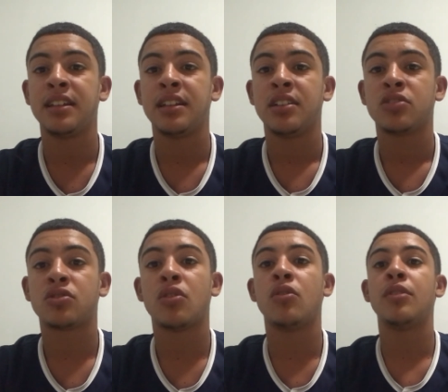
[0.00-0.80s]

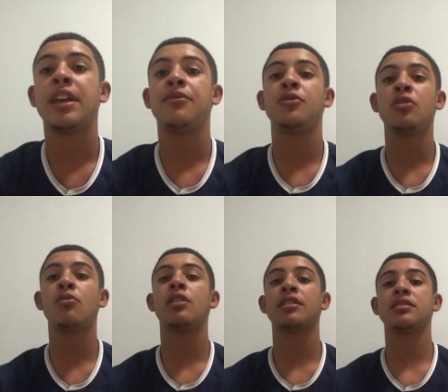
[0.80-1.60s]
So if you're
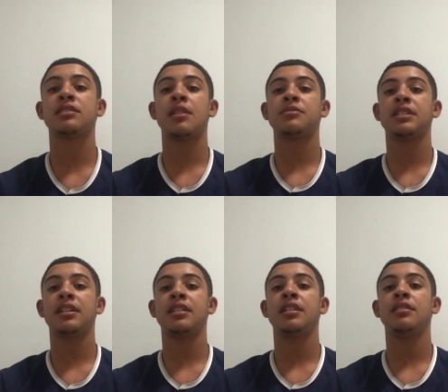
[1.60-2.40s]
one of the top
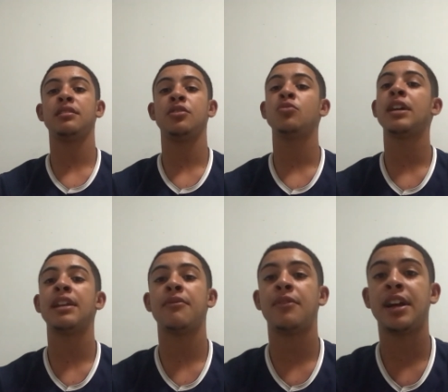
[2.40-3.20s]
10 and you get
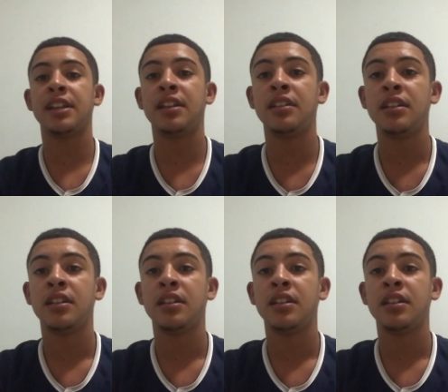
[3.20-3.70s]
invited,